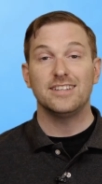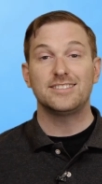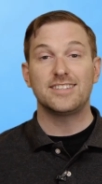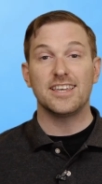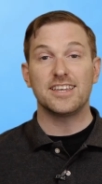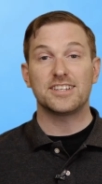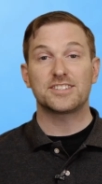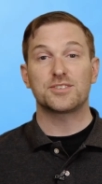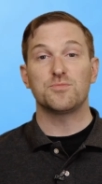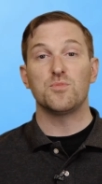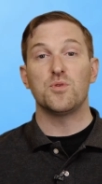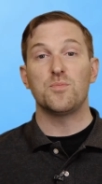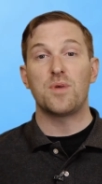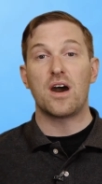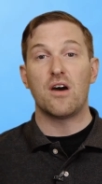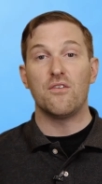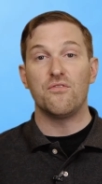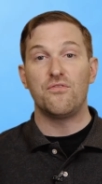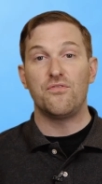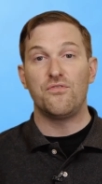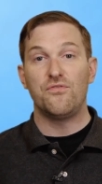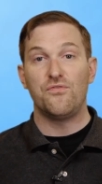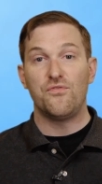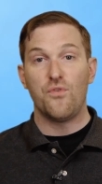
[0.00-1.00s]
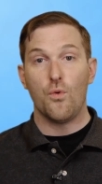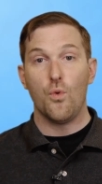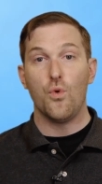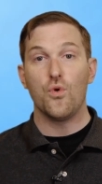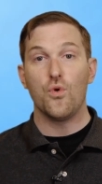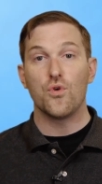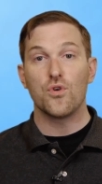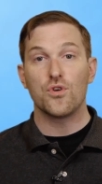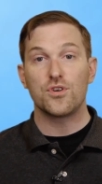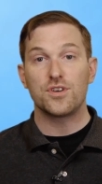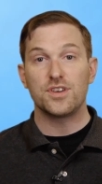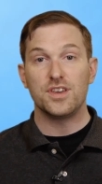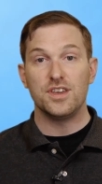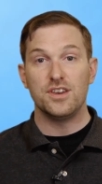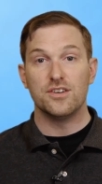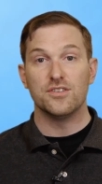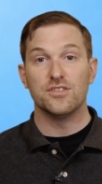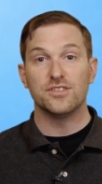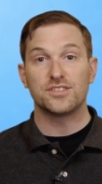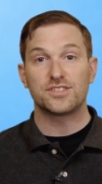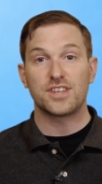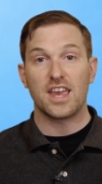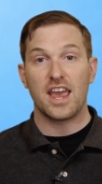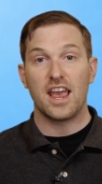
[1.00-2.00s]
It takes him about 4
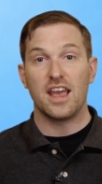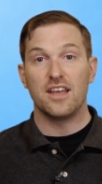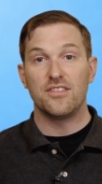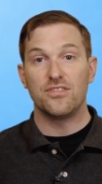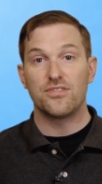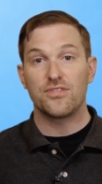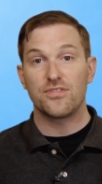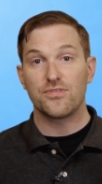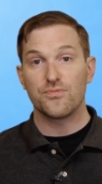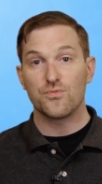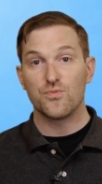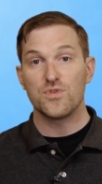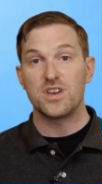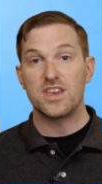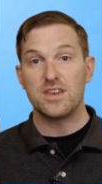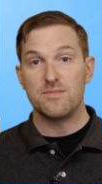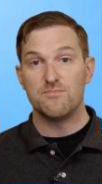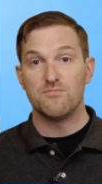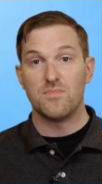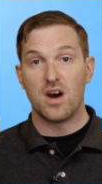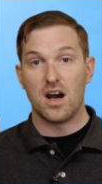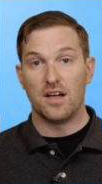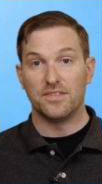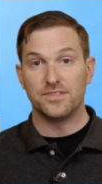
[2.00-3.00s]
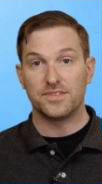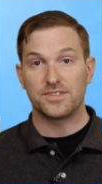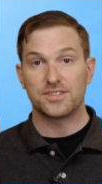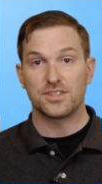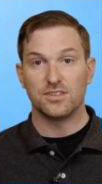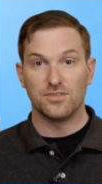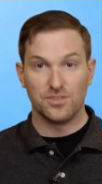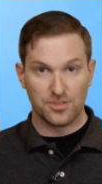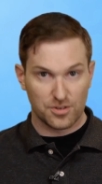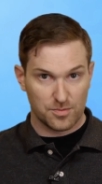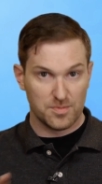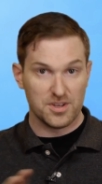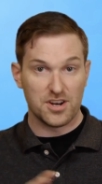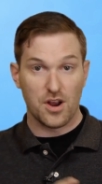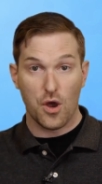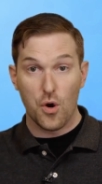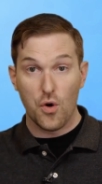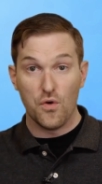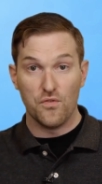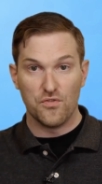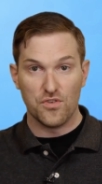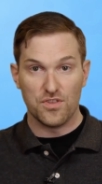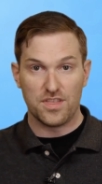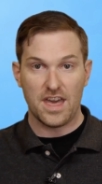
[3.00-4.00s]
years and 3 months, a little bit over